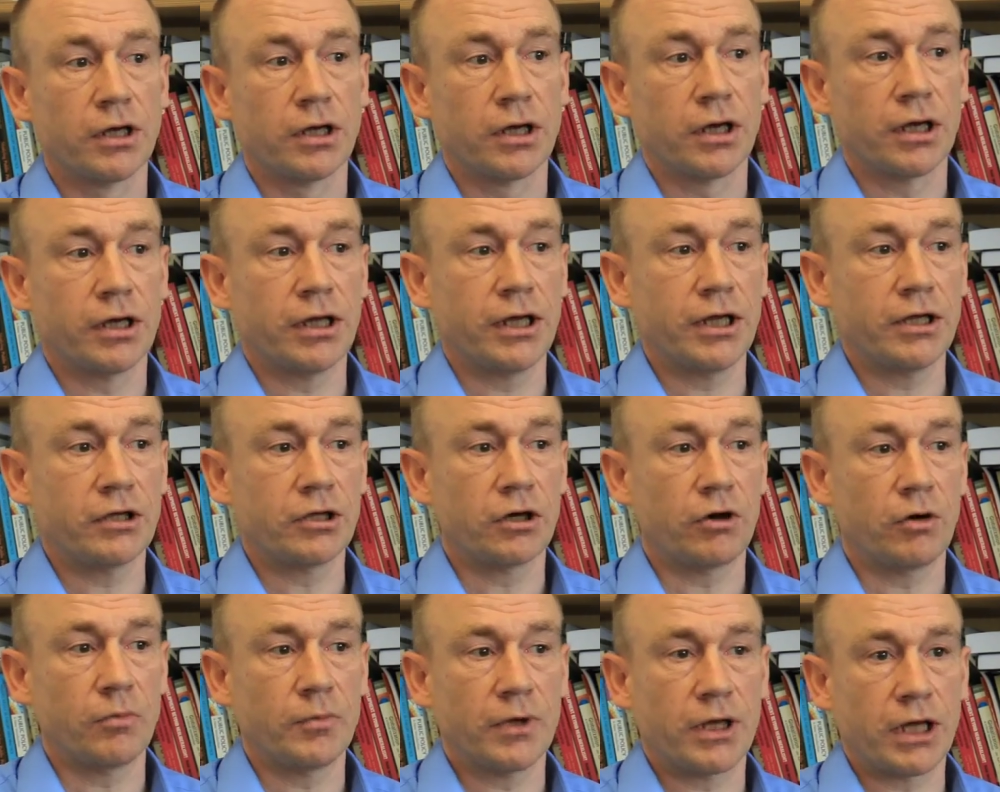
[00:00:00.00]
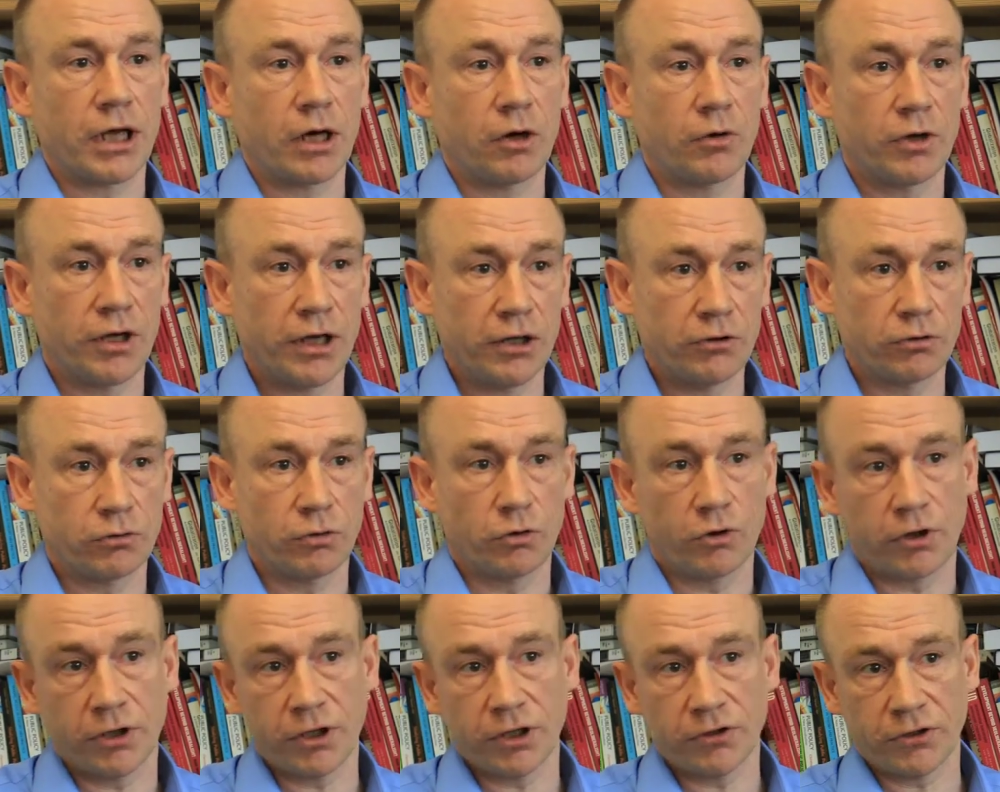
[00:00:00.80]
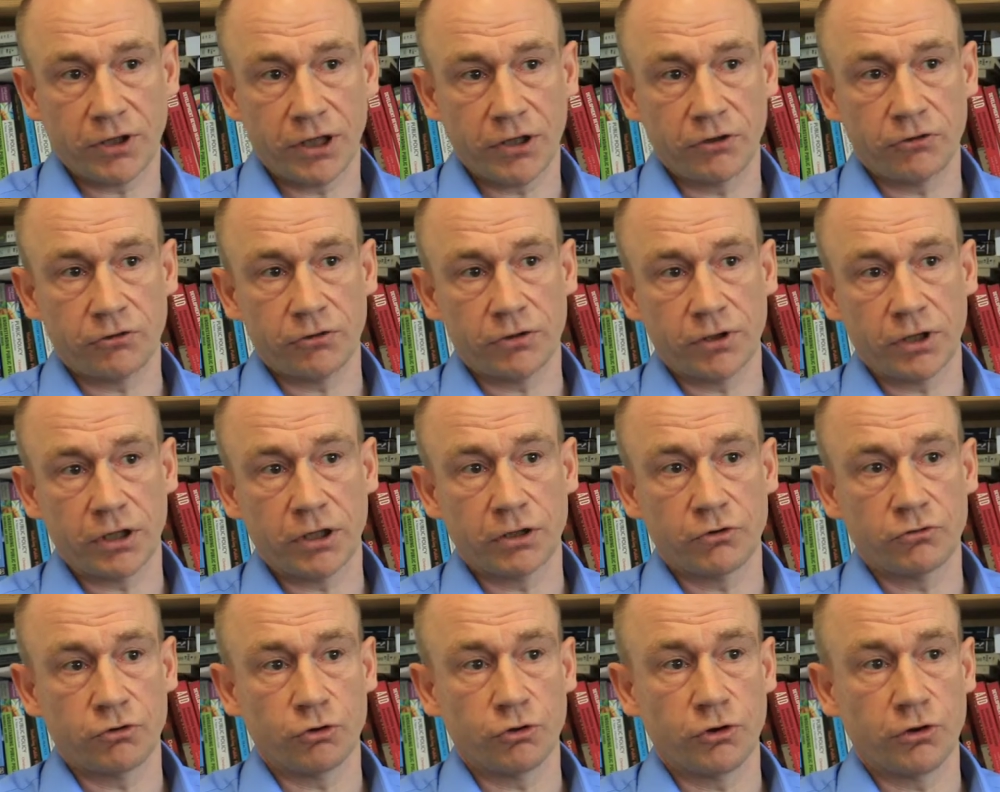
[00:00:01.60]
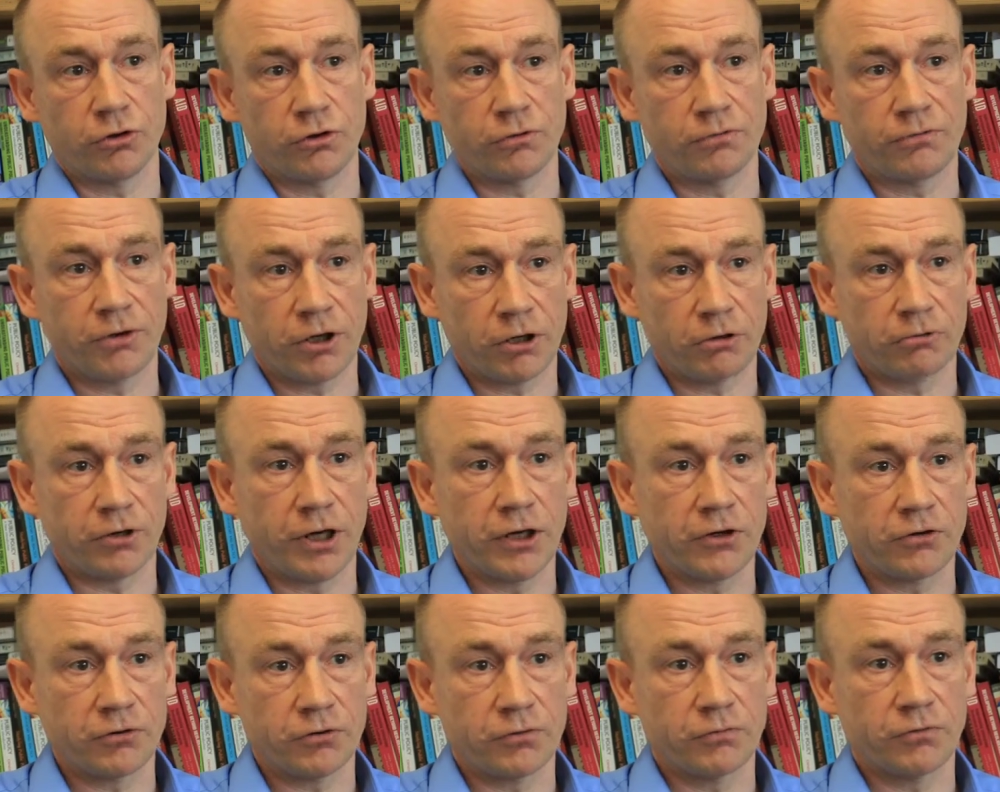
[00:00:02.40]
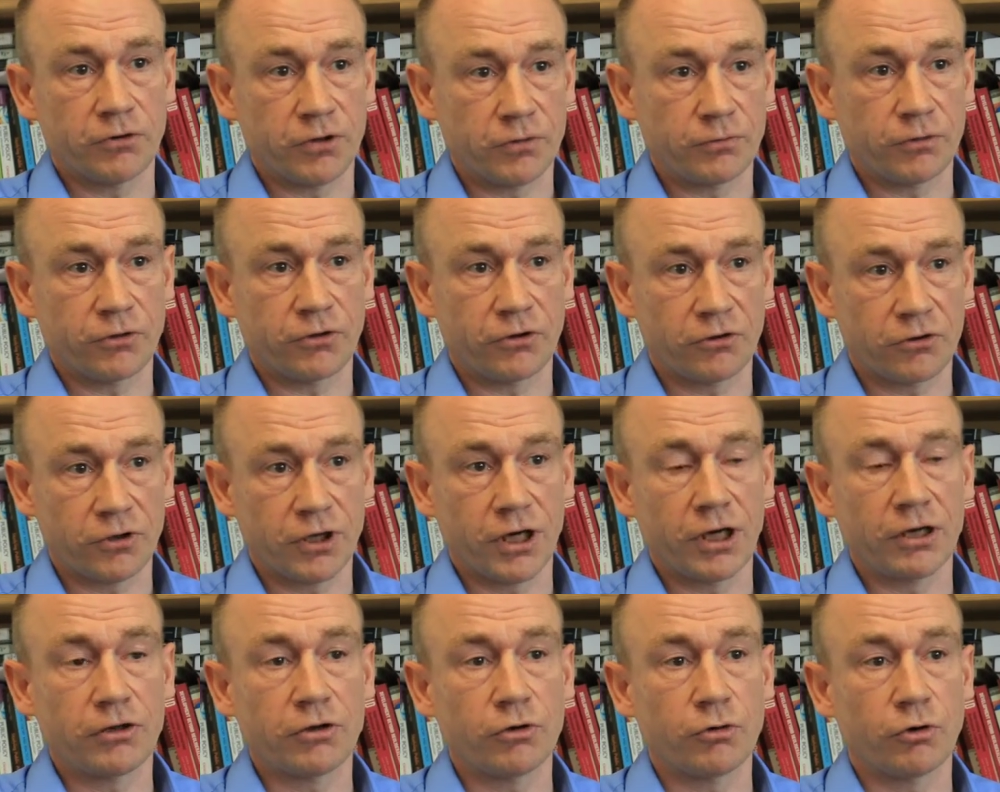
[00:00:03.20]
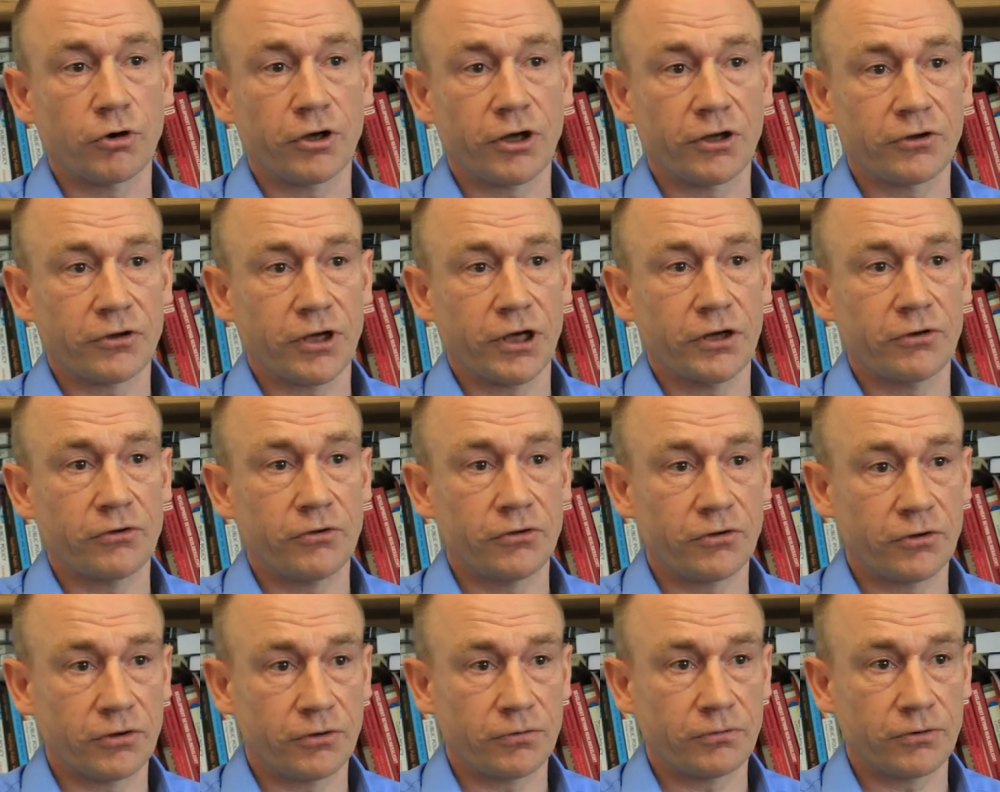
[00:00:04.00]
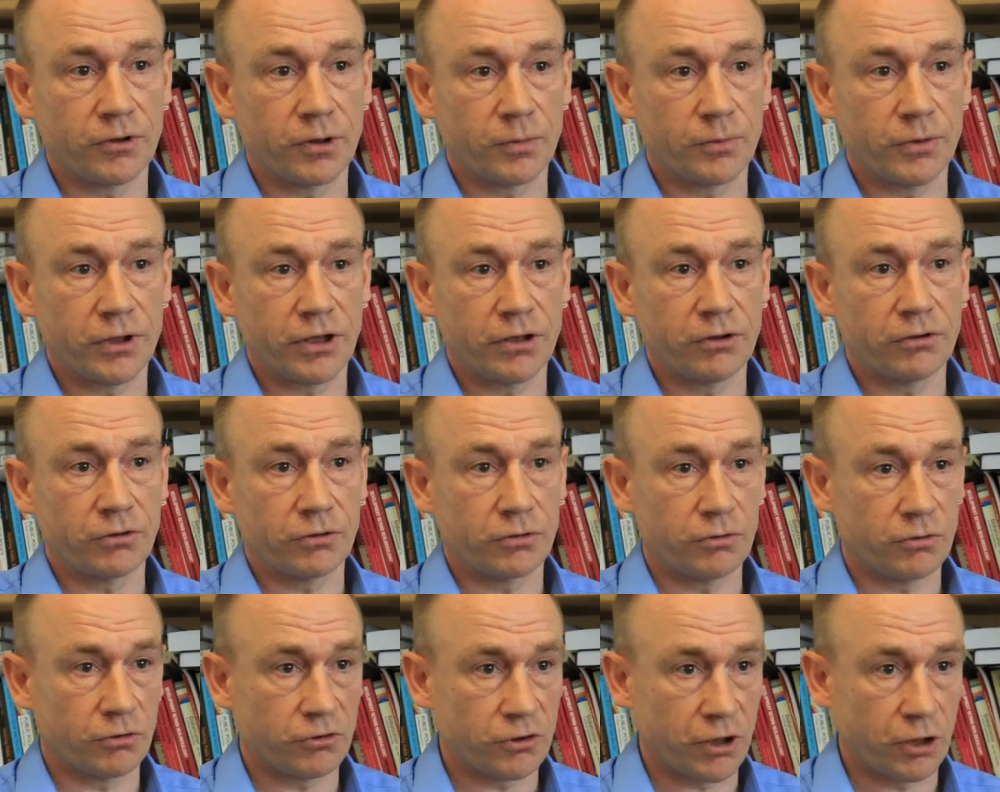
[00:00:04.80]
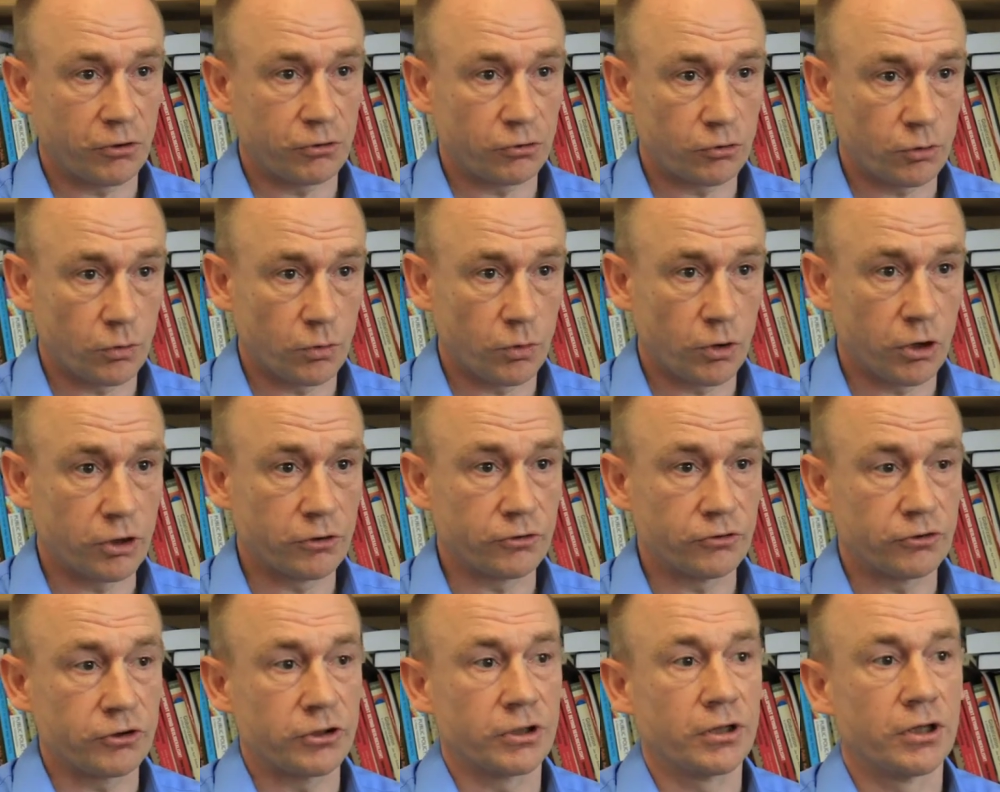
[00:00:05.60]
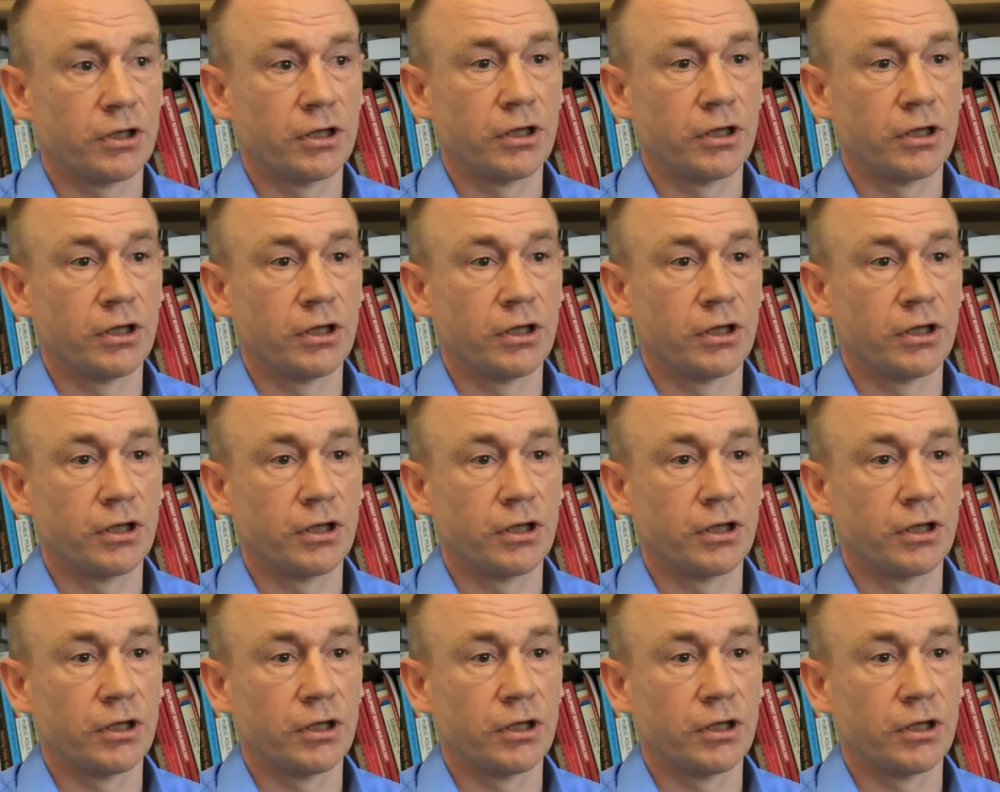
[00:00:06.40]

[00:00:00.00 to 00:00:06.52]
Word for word: And he told me how his organisation had joined a federation of civil society organisations in the Philippines called Social Watch.